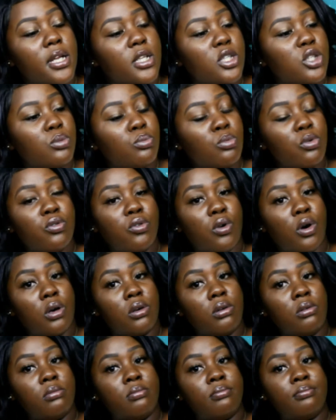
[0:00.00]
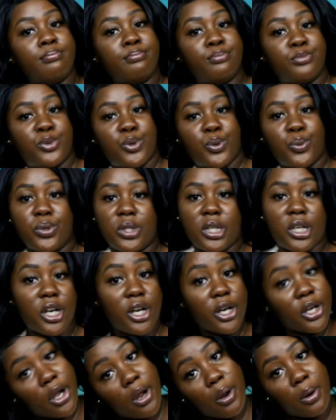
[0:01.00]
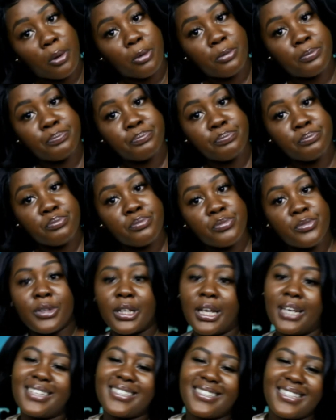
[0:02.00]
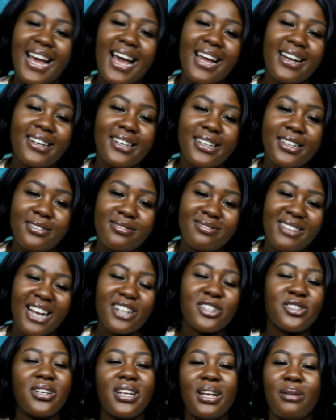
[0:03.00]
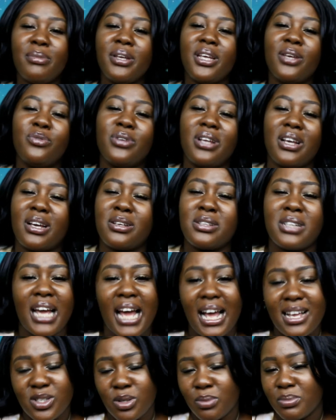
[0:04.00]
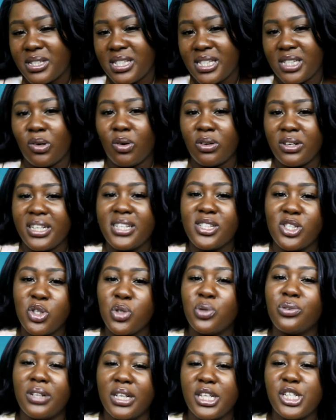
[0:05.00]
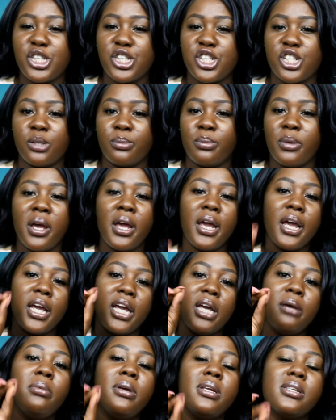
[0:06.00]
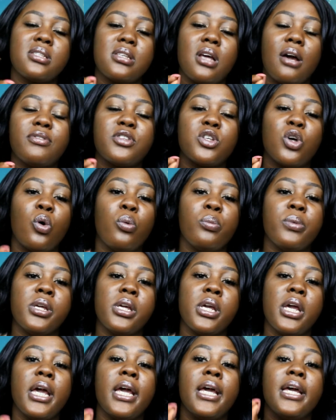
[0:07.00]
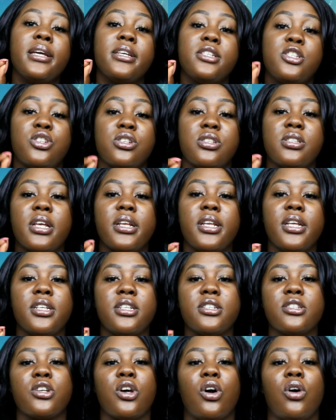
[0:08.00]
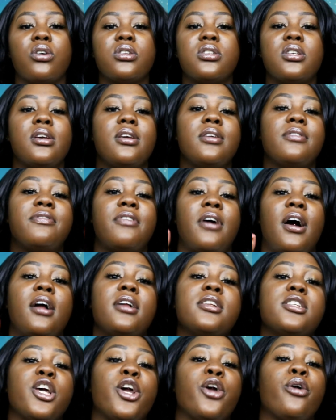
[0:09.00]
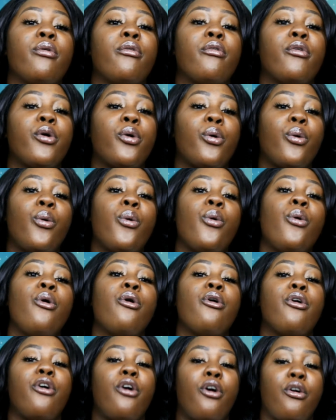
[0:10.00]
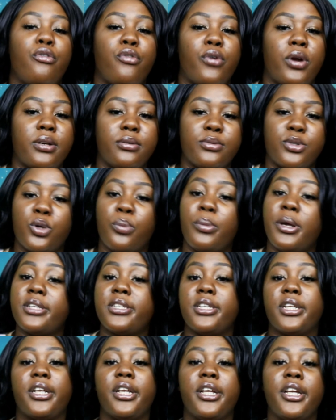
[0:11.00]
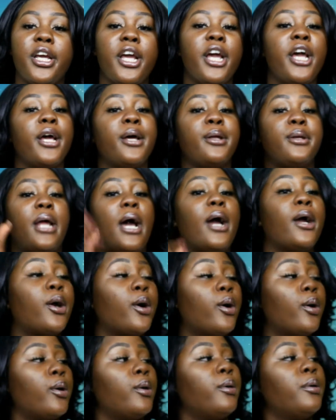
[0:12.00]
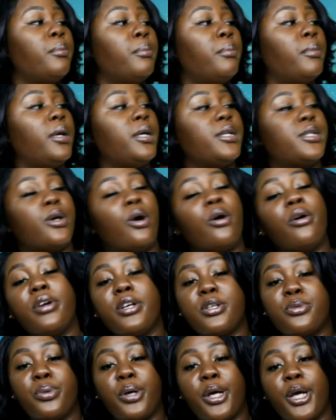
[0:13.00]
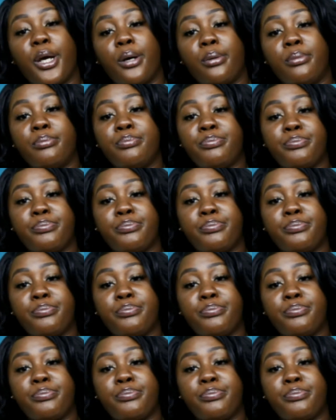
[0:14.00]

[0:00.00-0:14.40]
to move on with another girl. Sadly, actually, let me give you guys some tea on his new relationship. Him himself told me he's just dating this girl until he finds a real girlfriend. So basically, that girl is with him